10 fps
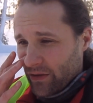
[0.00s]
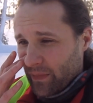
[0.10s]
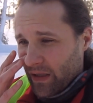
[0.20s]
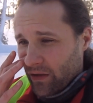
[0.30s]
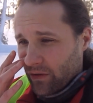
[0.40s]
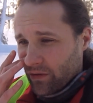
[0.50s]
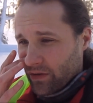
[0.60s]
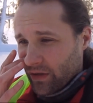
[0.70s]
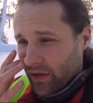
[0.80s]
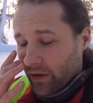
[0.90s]
to be
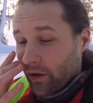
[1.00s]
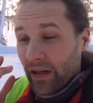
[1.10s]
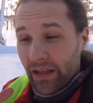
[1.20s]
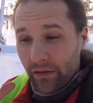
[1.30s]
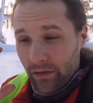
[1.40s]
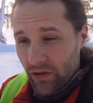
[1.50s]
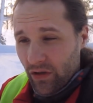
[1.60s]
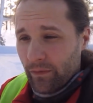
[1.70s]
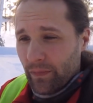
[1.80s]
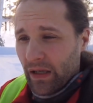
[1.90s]
used, or it
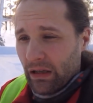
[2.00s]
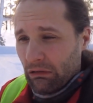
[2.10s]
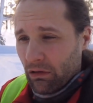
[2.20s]
should be